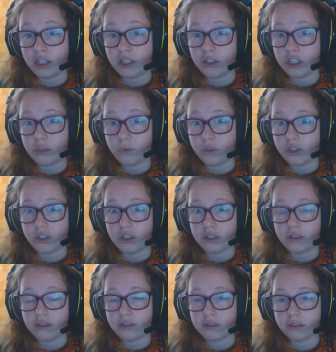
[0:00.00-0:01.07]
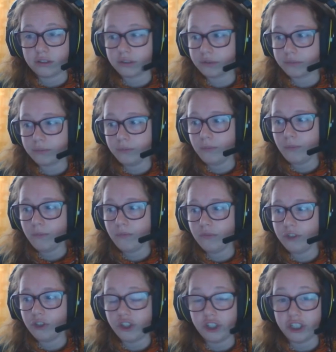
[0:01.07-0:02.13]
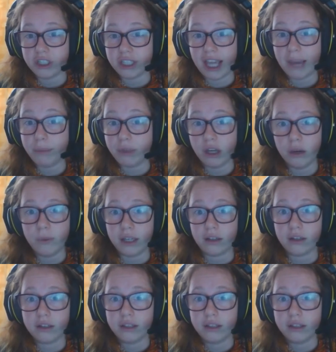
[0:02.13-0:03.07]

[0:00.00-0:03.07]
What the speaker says: and she just kept going,